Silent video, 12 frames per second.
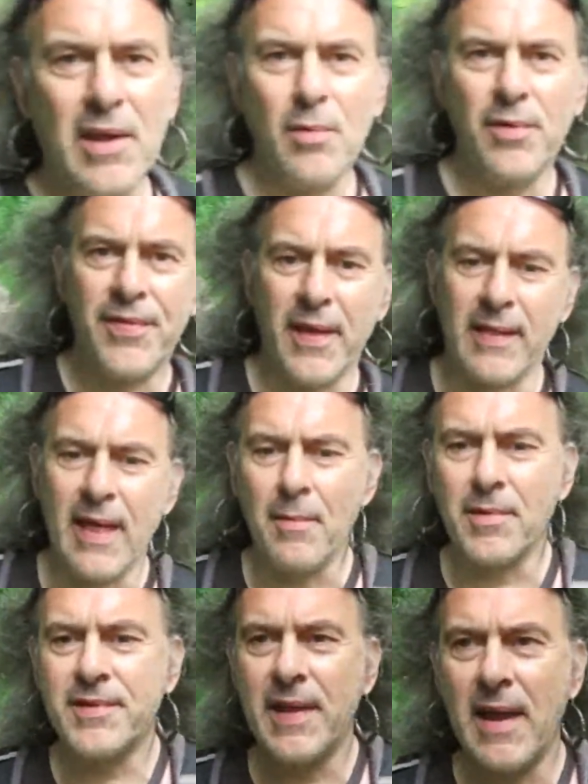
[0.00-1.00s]
Now you would think
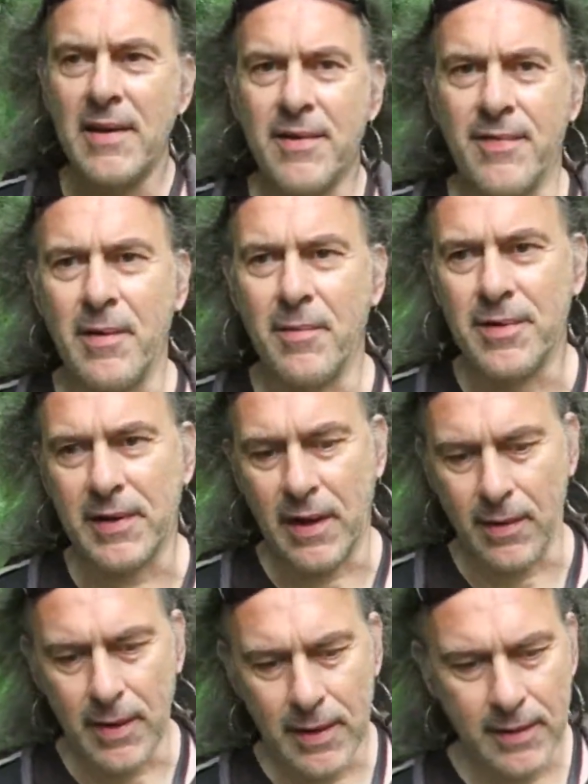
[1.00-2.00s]
that was the end of it, wouldn't
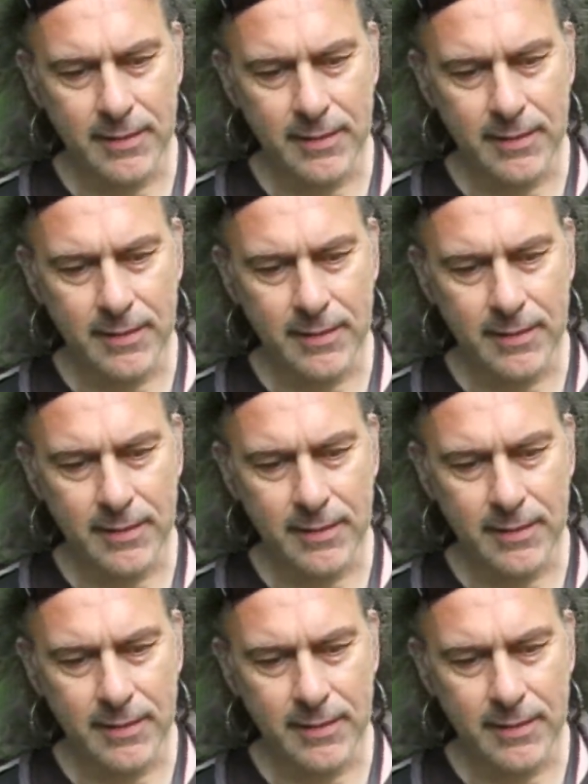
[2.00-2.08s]
you?